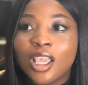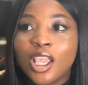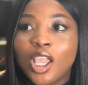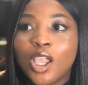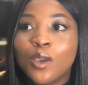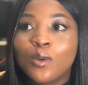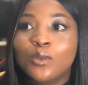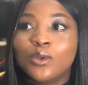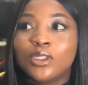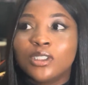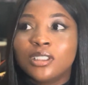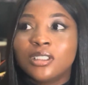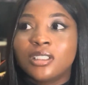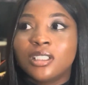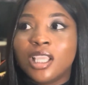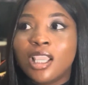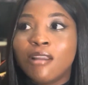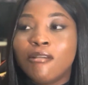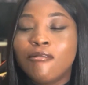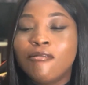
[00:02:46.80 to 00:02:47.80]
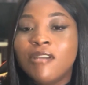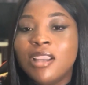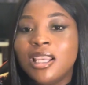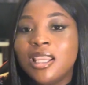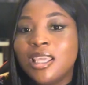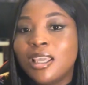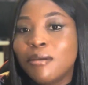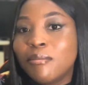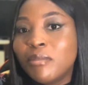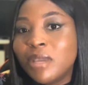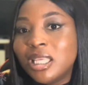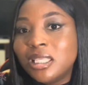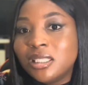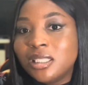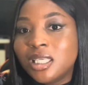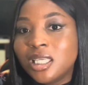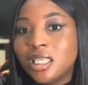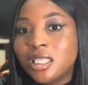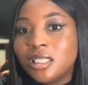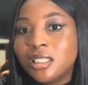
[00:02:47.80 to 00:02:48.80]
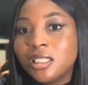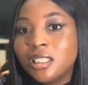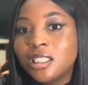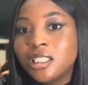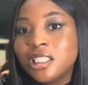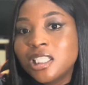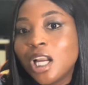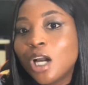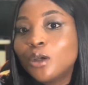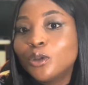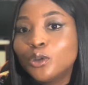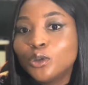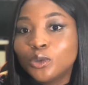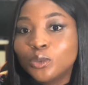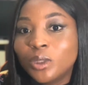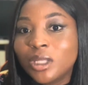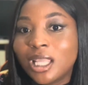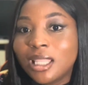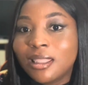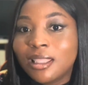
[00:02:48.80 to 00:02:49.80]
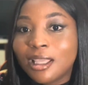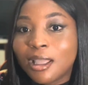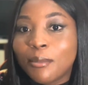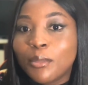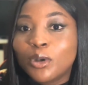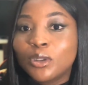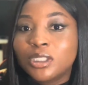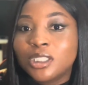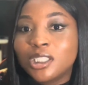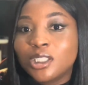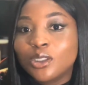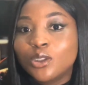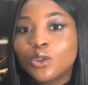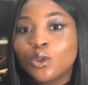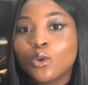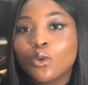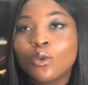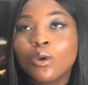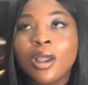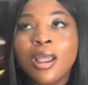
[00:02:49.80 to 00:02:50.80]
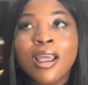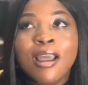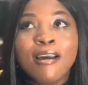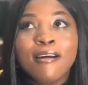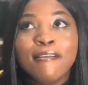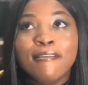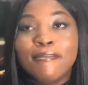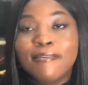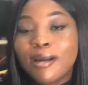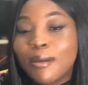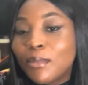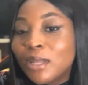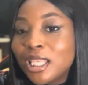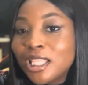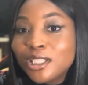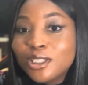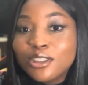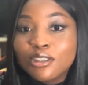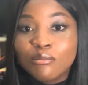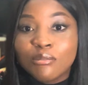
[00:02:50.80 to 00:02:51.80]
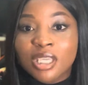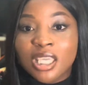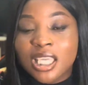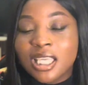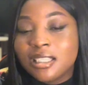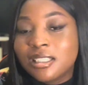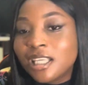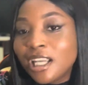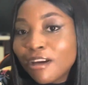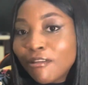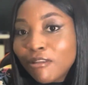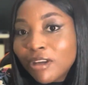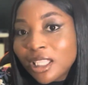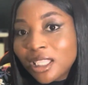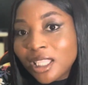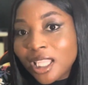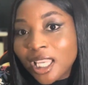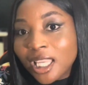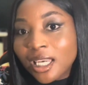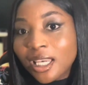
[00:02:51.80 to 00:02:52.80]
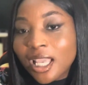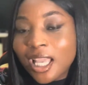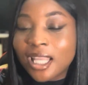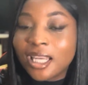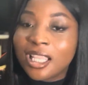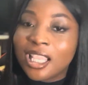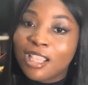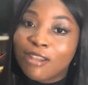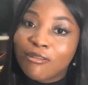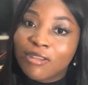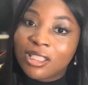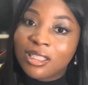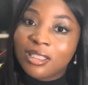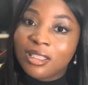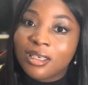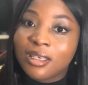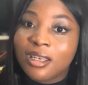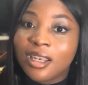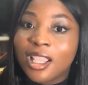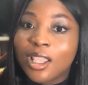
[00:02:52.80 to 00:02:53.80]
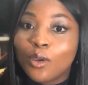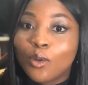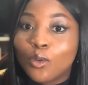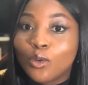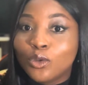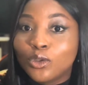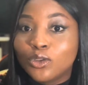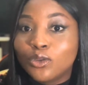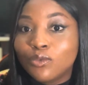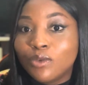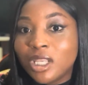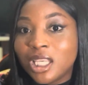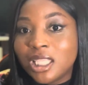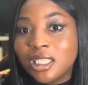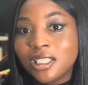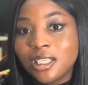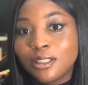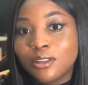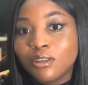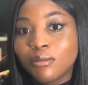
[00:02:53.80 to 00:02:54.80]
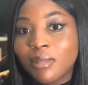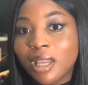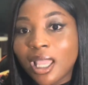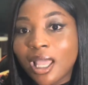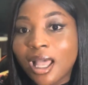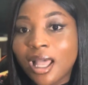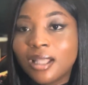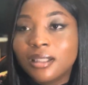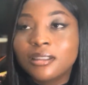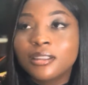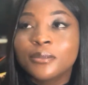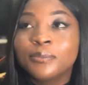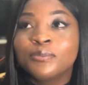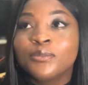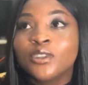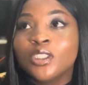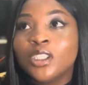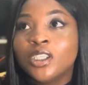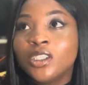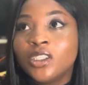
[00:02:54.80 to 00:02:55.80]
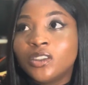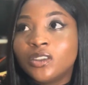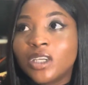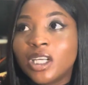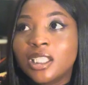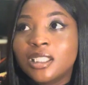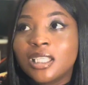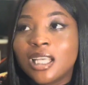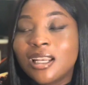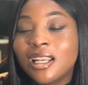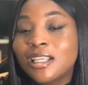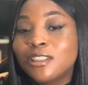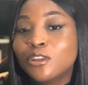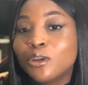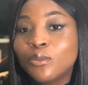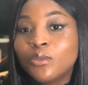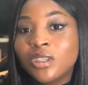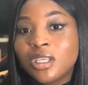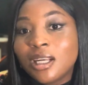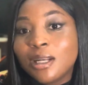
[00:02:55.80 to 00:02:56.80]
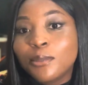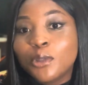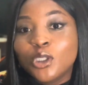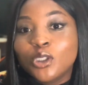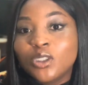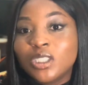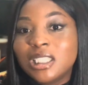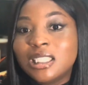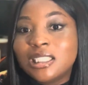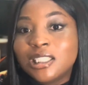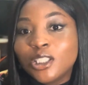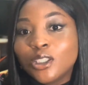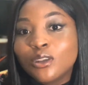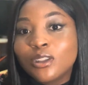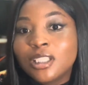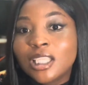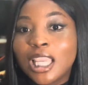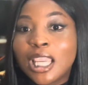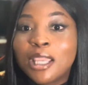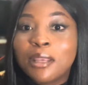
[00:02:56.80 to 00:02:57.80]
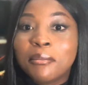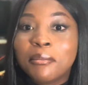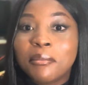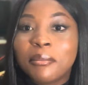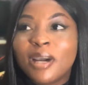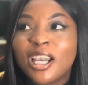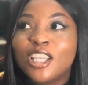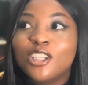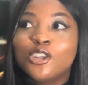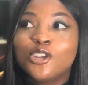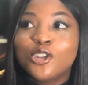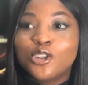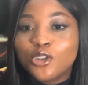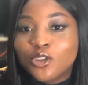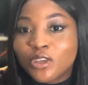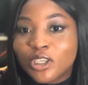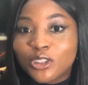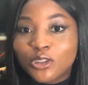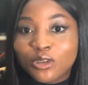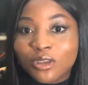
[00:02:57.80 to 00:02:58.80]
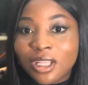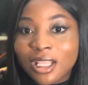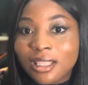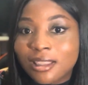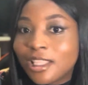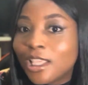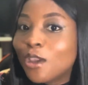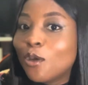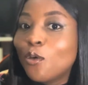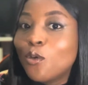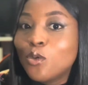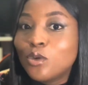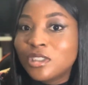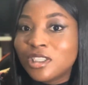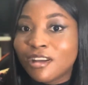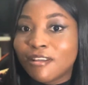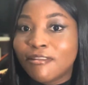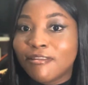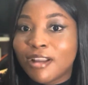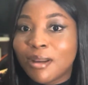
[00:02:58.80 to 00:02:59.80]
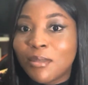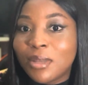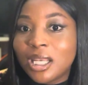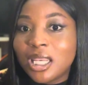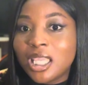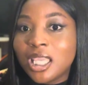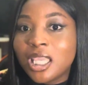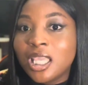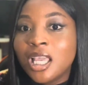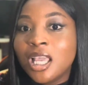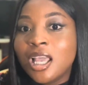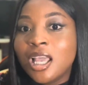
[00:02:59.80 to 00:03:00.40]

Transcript: it was a really amazing childhood when I think about it. So family to me is everything, and everything that I hold really dear to my heart, right? And that's something that I'm going to instill in my children so that they hold their family,